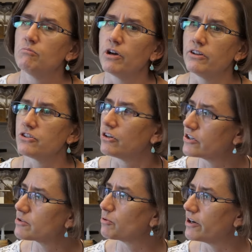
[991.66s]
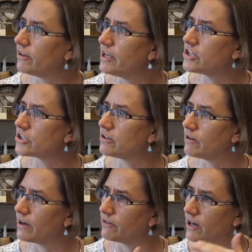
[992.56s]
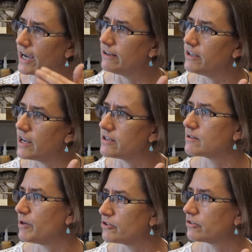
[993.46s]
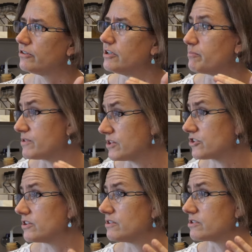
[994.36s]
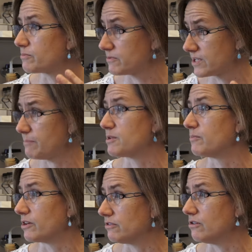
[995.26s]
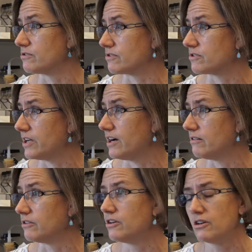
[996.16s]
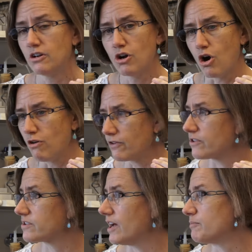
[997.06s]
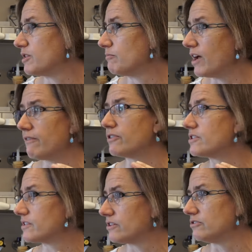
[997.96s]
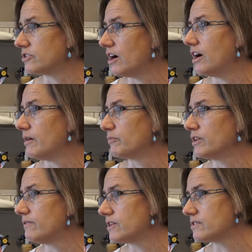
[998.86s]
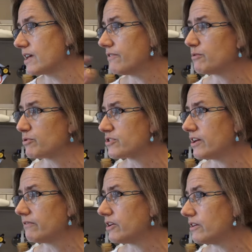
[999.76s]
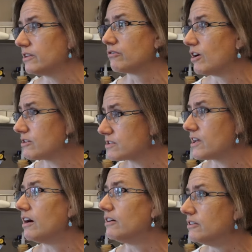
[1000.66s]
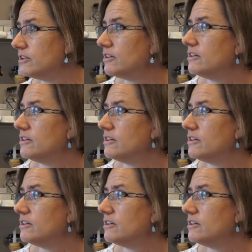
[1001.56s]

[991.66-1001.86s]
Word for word: But during sporulation, you have a highly asymmetrically positioned septum that closes down over the septum every single time, leaving 70% of it in the wrong cell.